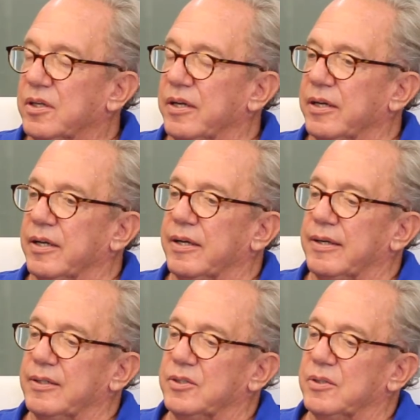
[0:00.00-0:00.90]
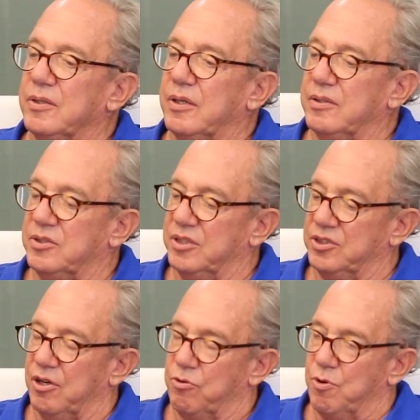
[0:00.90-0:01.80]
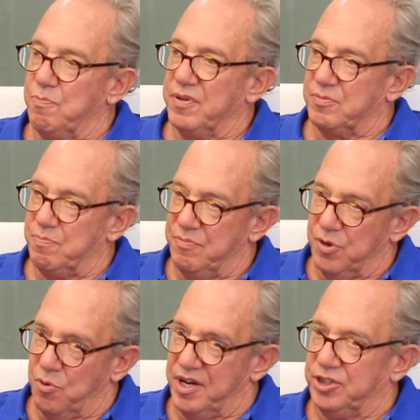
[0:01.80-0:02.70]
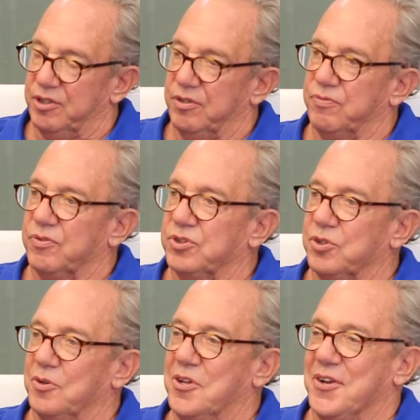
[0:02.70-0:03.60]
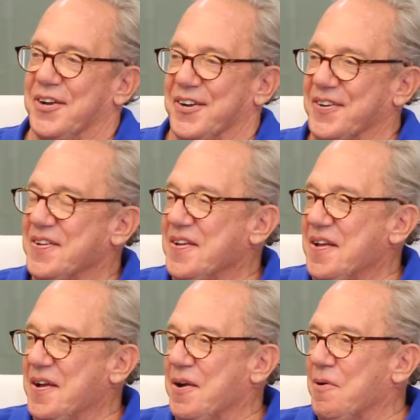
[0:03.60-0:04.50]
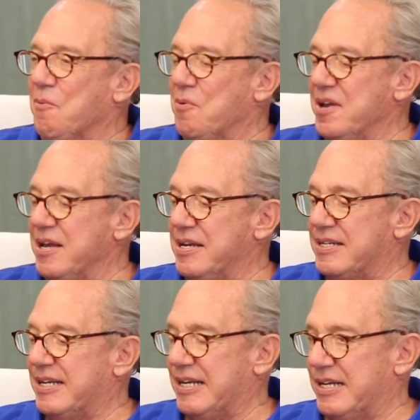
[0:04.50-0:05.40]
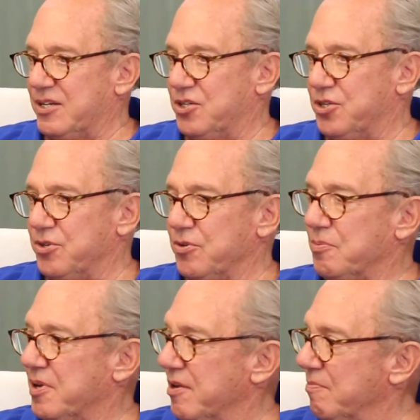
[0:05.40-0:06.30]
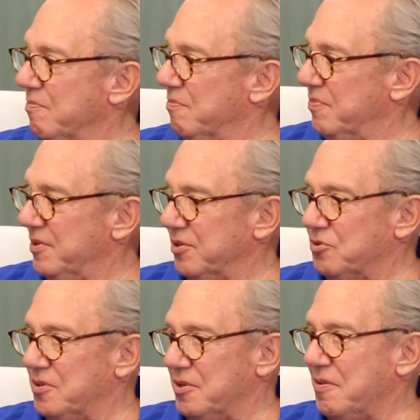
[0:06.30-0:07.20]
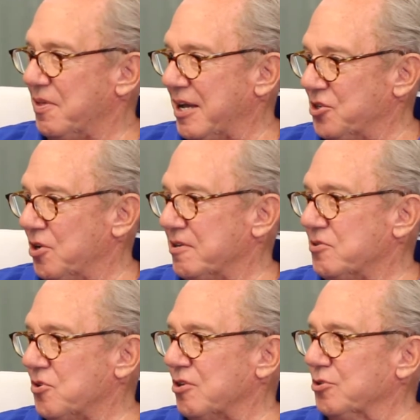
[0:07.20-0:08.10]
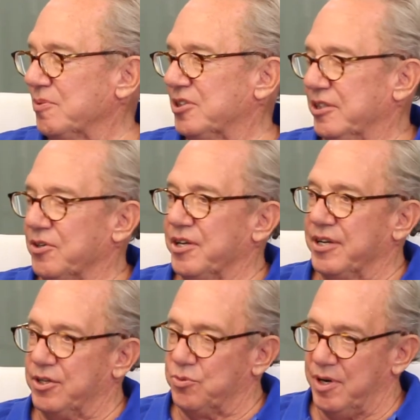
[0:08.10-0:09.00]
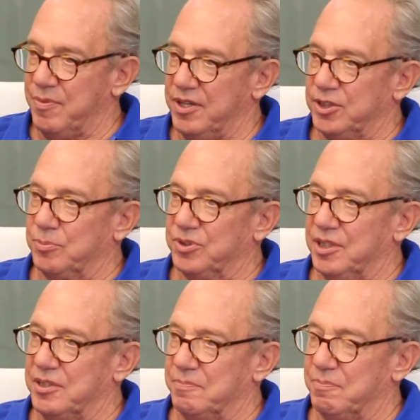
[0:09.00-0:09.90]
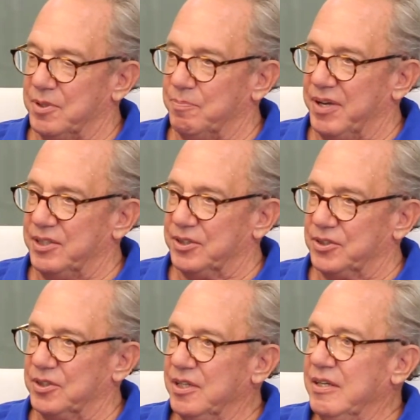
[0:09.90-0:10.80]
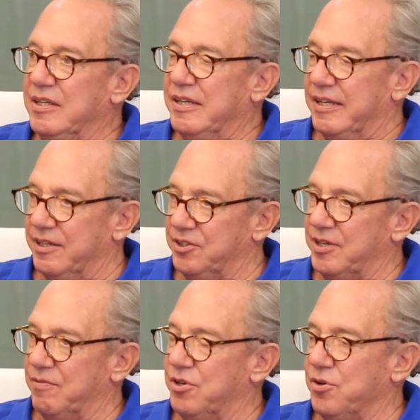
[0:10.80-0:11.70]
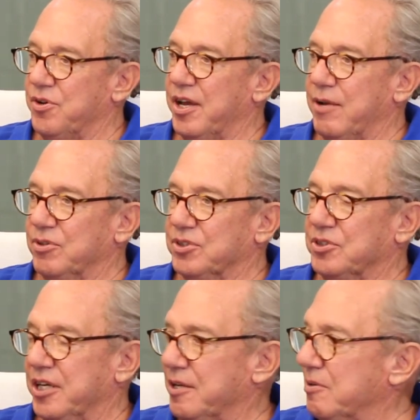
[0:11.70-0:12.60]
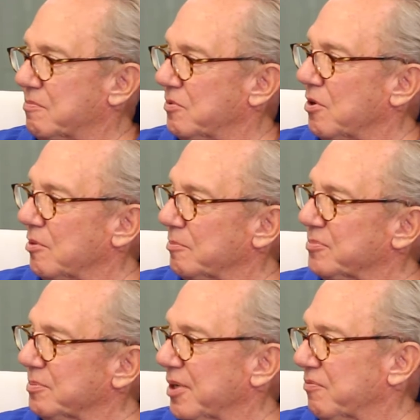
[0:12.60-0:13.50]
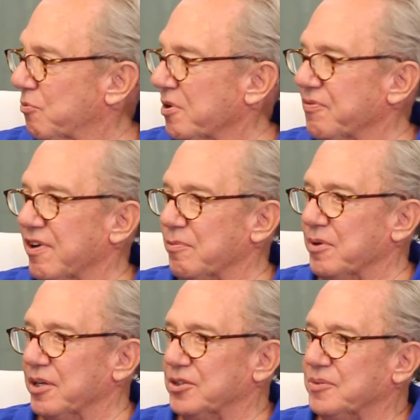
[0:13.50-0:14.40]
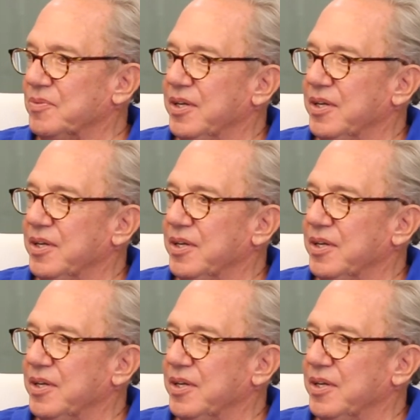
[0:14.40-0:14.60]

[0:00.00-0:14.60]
and since our group has known each other for so long, we tend to give them, I talk to them, I say, okay, you got 20 minutes to present the basics, and then you have Q&A, which will take you all up to about 45 minutes.